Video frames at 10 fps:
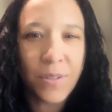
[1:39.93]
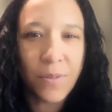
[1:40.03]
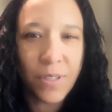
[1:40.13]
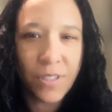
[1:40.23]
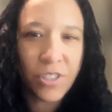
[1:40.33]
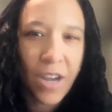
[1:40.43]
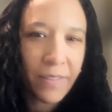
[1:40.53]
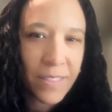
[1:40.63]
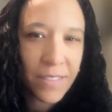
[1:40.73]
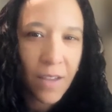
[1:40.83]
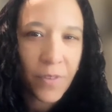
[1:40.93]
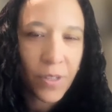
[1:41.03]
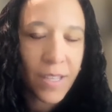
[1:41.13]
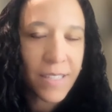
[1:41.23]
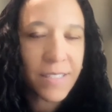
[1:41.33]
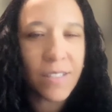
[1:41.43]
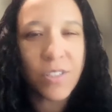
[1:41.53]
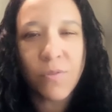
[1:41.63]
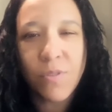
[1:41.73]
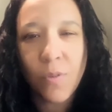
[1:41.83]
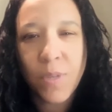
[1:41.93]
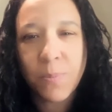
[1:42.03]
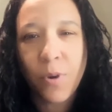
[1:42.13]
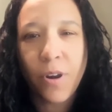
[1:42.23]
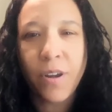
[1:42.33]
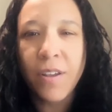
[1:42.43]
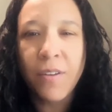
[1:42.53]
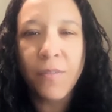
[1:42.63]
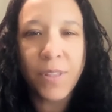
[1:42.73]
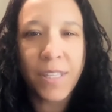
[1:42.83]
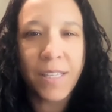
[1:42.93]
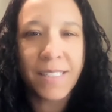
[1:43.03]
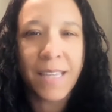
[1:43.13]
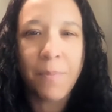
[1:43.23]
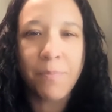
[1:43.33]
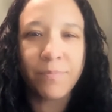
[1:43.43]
You can check this off your list that you know this part for the exam.